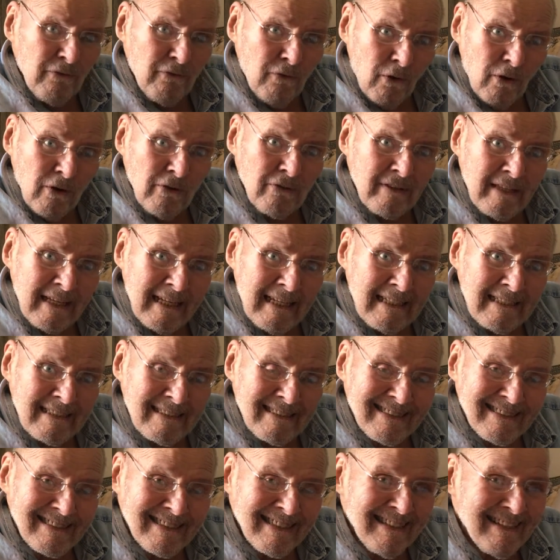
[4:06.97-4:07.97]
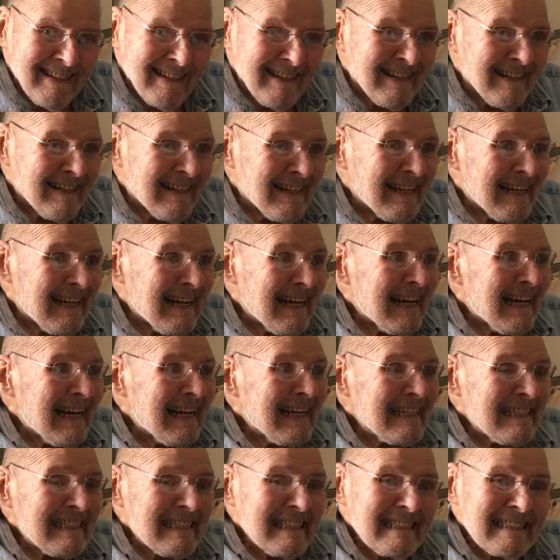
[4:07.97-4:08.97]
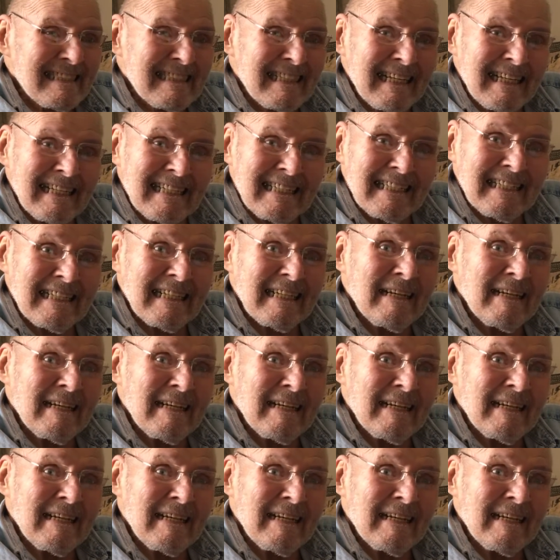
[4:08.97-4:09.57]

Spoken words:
4 things. He said,